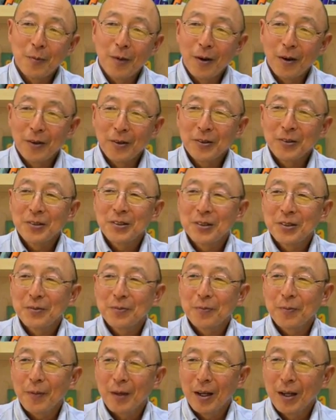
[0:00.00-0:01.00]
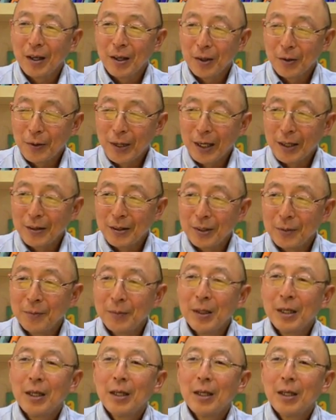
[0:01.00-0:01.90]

models around them.